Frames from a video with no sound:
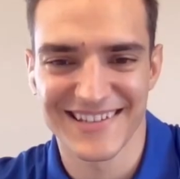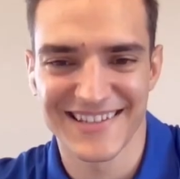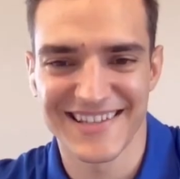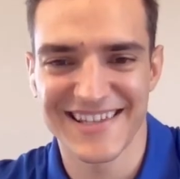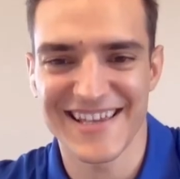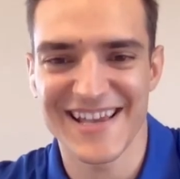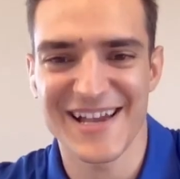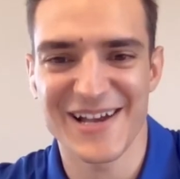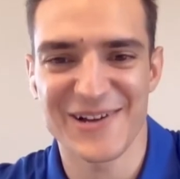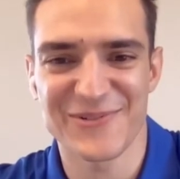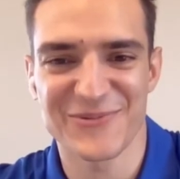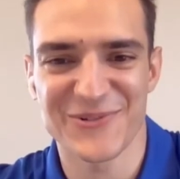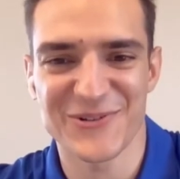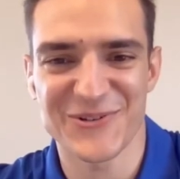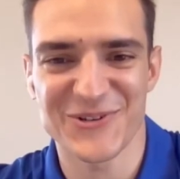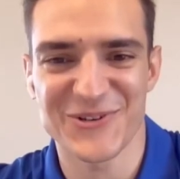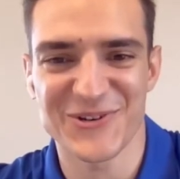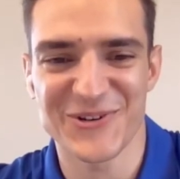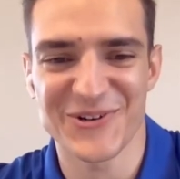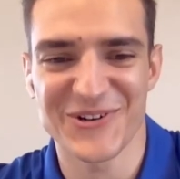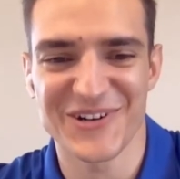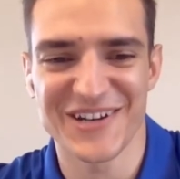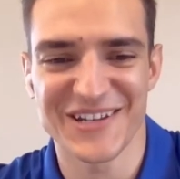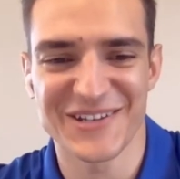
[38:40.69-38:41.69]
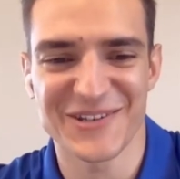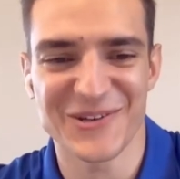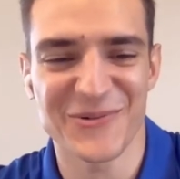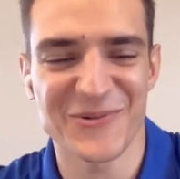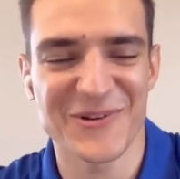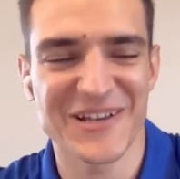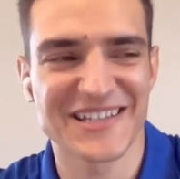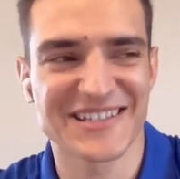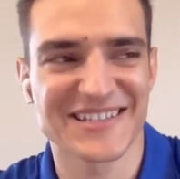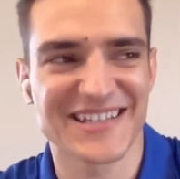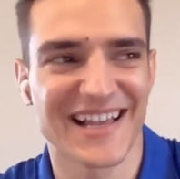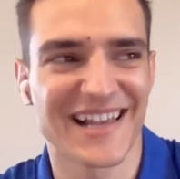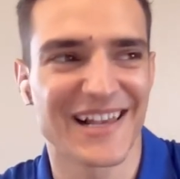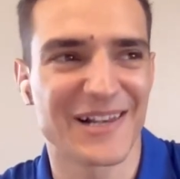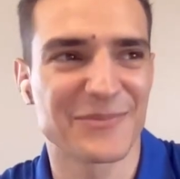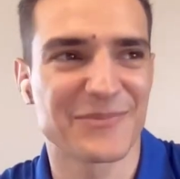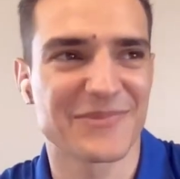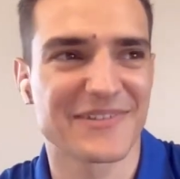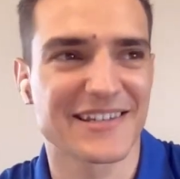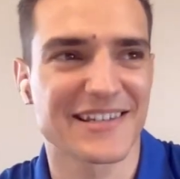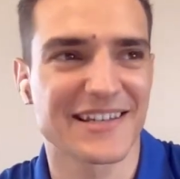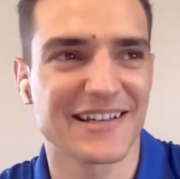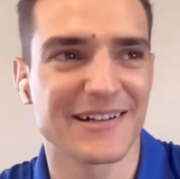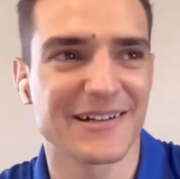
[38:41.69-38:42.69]
Yeah, for sure. It always
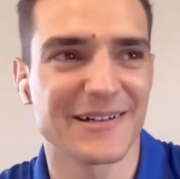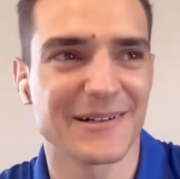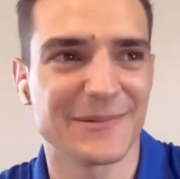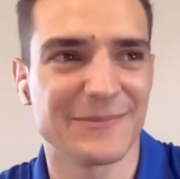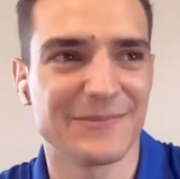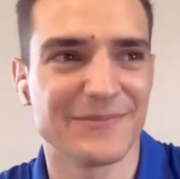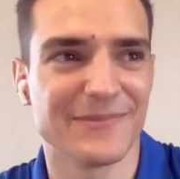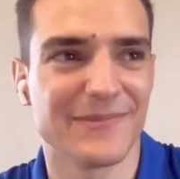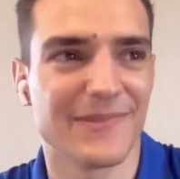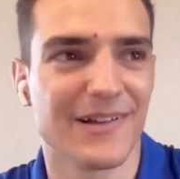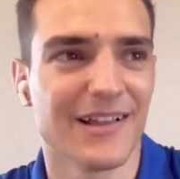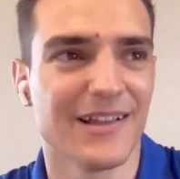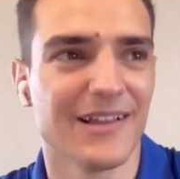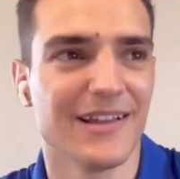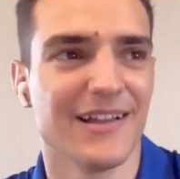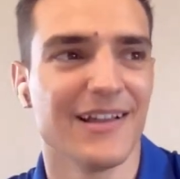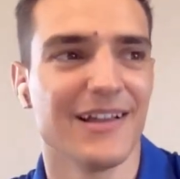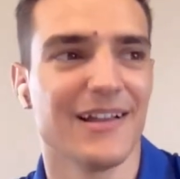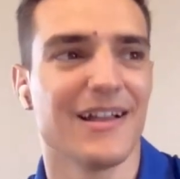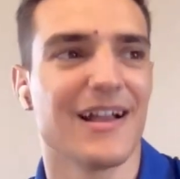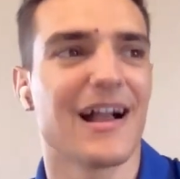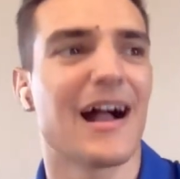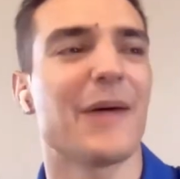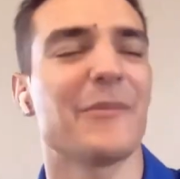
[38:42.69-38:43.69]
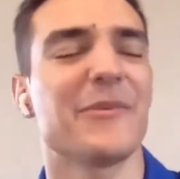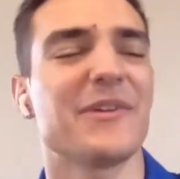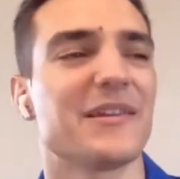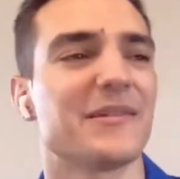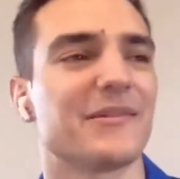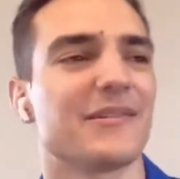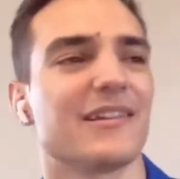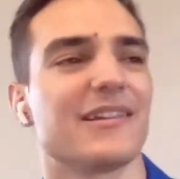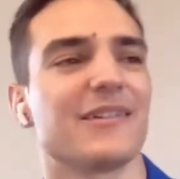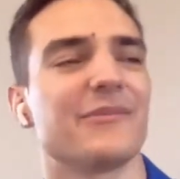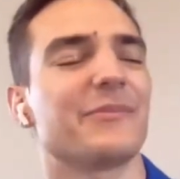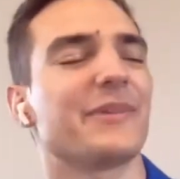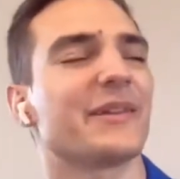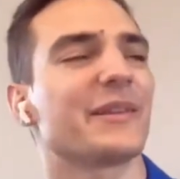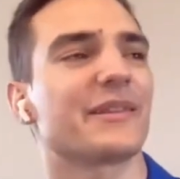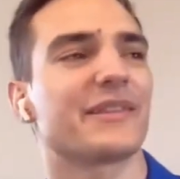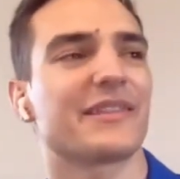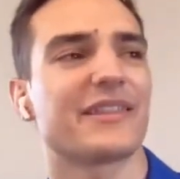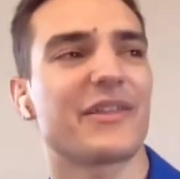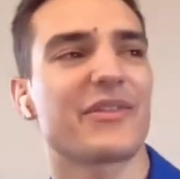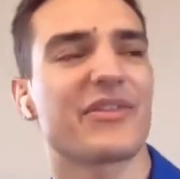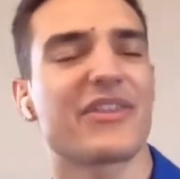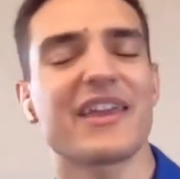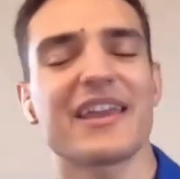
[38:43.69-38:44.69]
helps. I mean, but
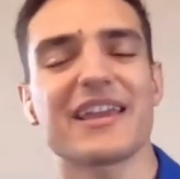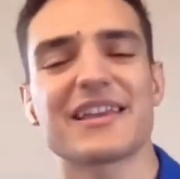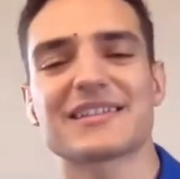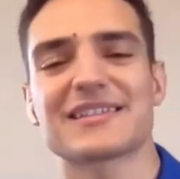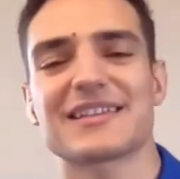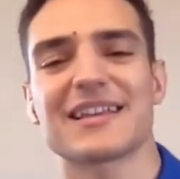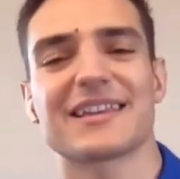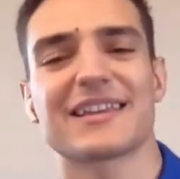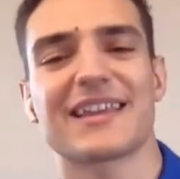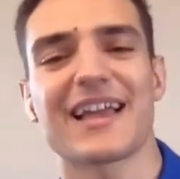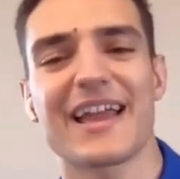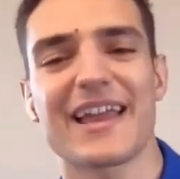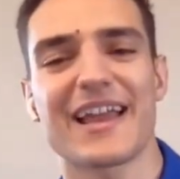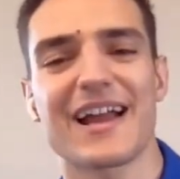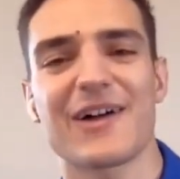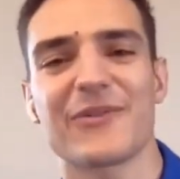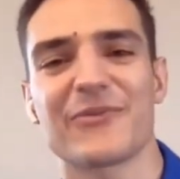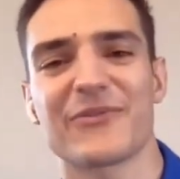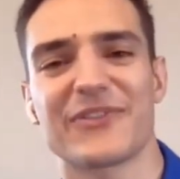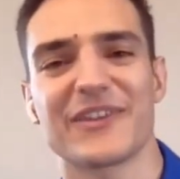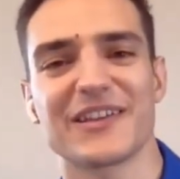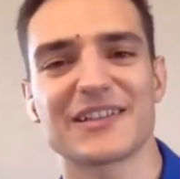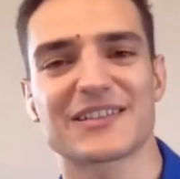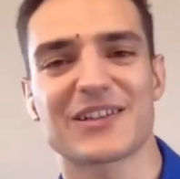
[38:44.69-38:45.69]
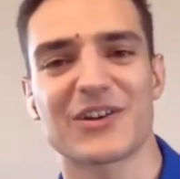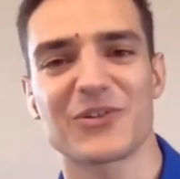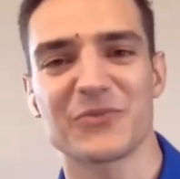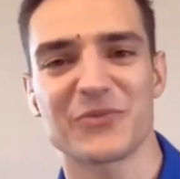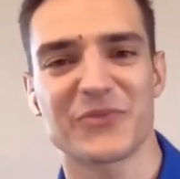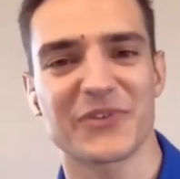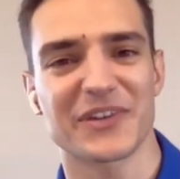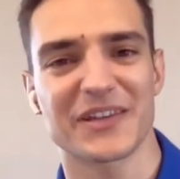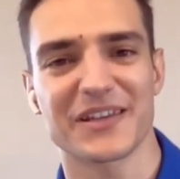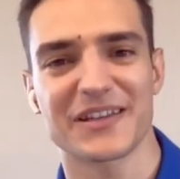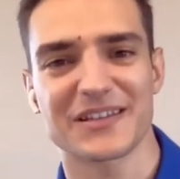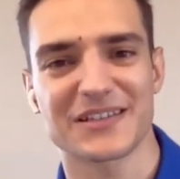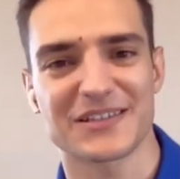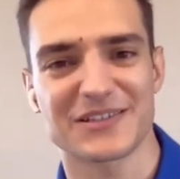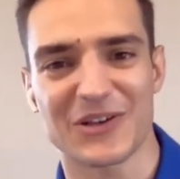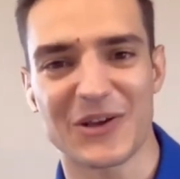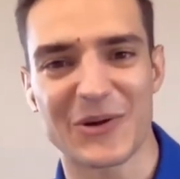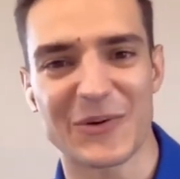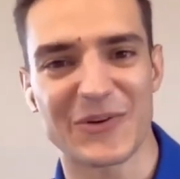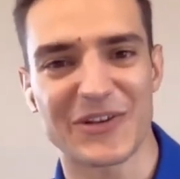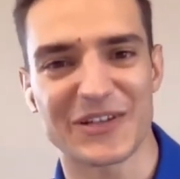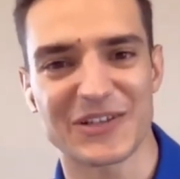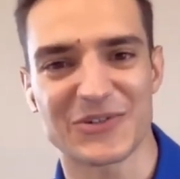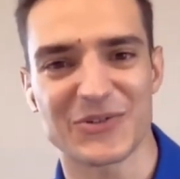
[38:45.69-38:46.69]
the thing is that I have this confidence
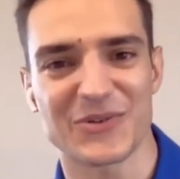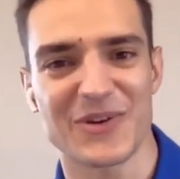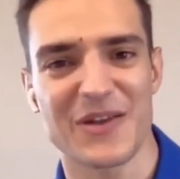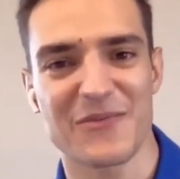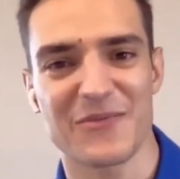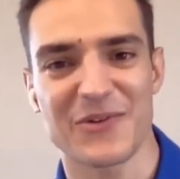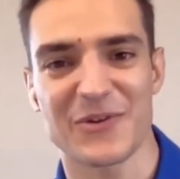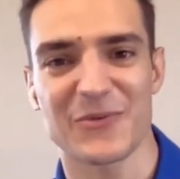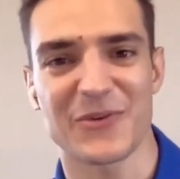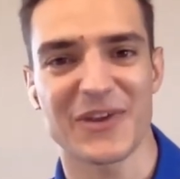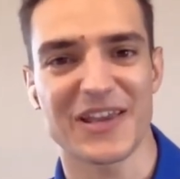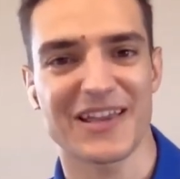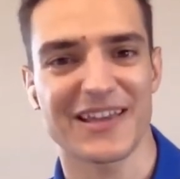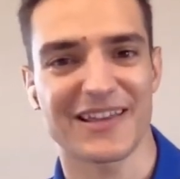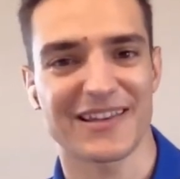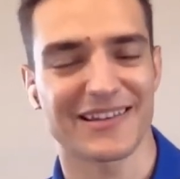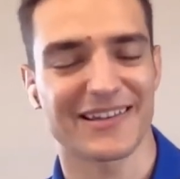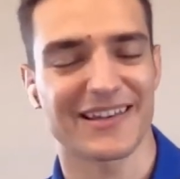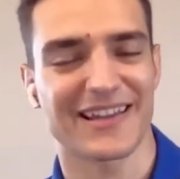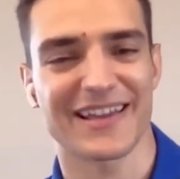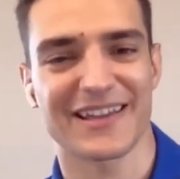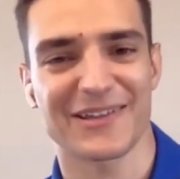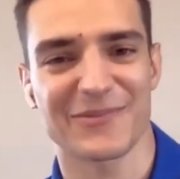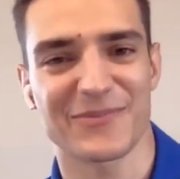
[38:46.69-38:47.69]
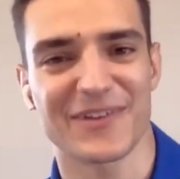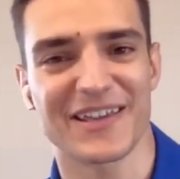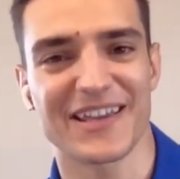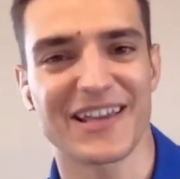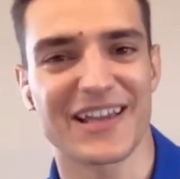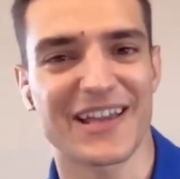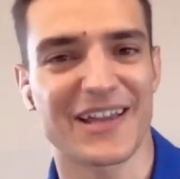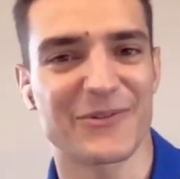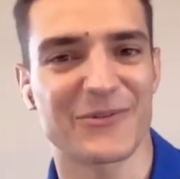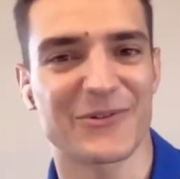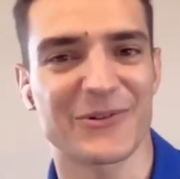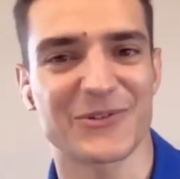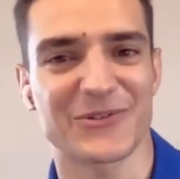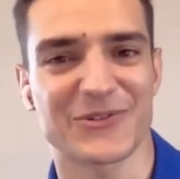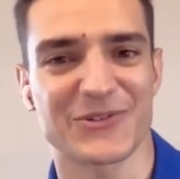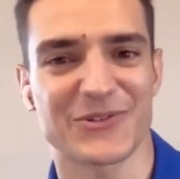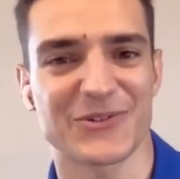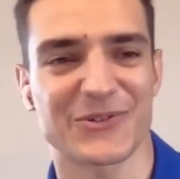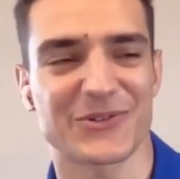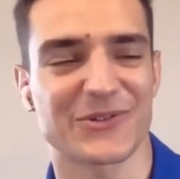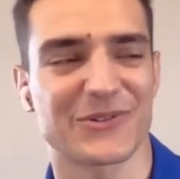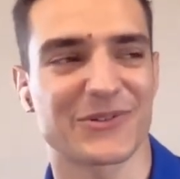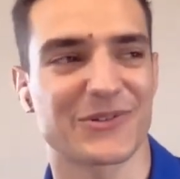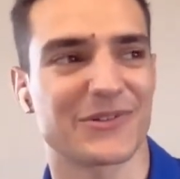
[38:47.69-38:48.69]
going to every weekend, like being able
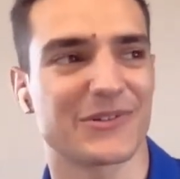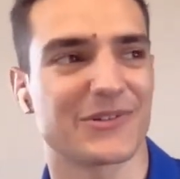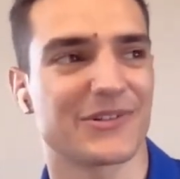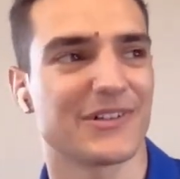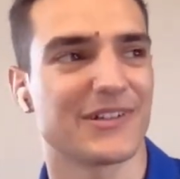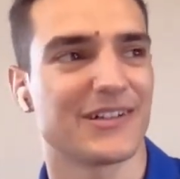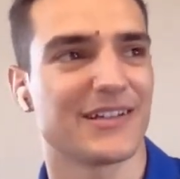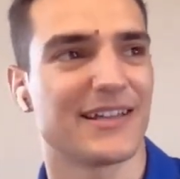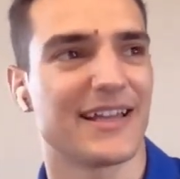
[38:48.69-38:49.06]
to.